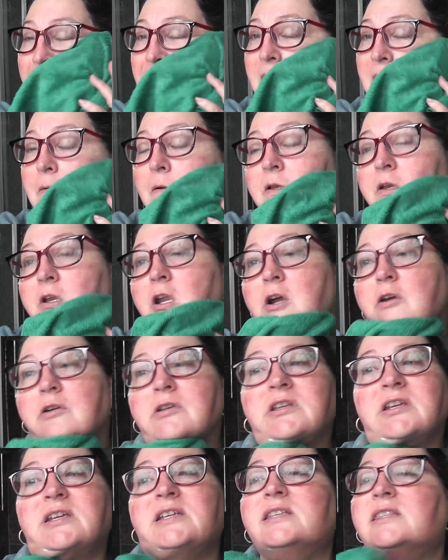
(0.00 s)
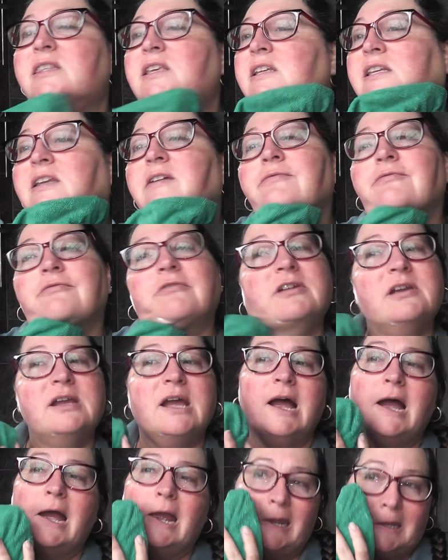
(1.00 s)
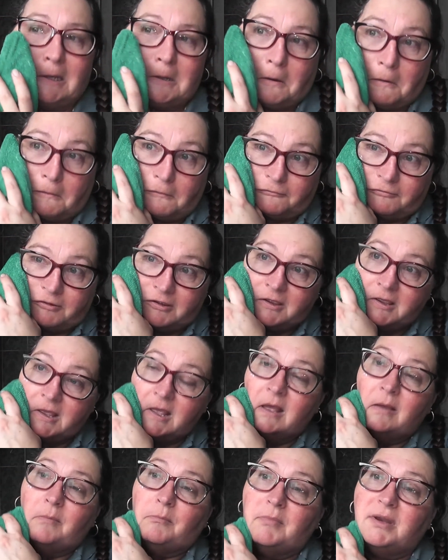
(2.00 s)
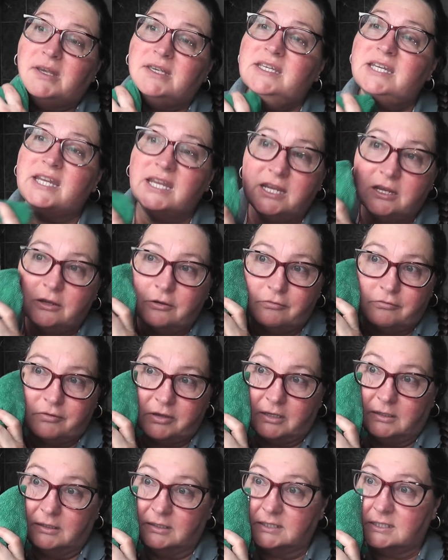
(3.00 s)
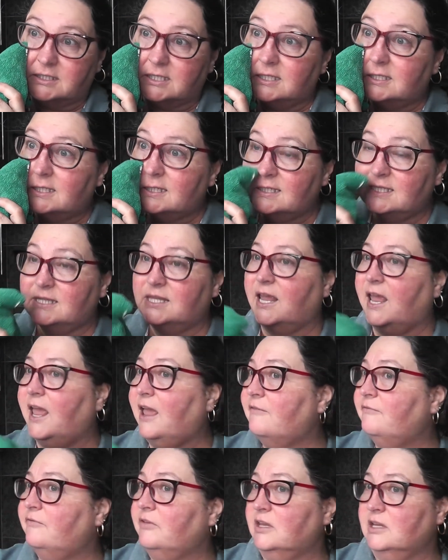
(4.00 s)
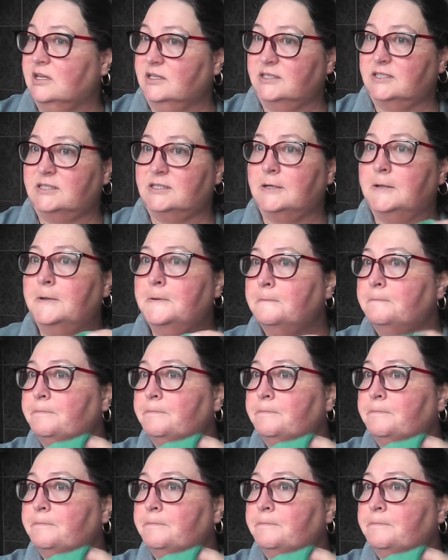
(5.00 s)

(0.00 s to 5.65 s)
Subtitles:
you'll notice the different kind of materials. This is the heaviest